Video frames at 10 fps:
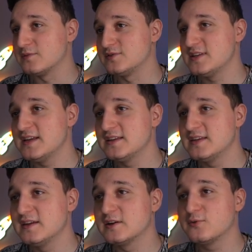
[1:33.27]
saying
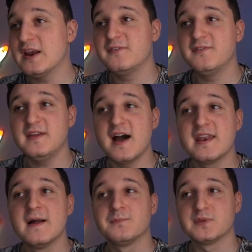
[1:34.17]
here, "Create
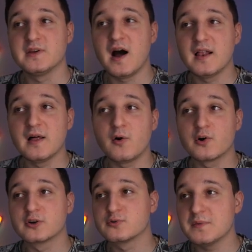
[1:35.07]
fiat Gala
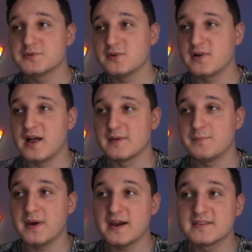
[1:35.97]
or crypto Gala
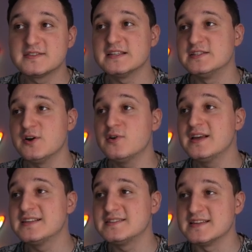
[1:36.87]
pairs that don't
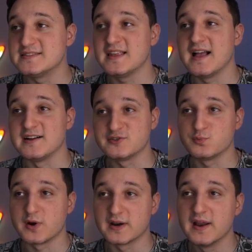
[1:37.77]
exist
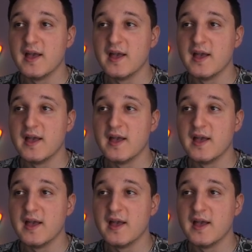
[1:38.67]
elsewhere.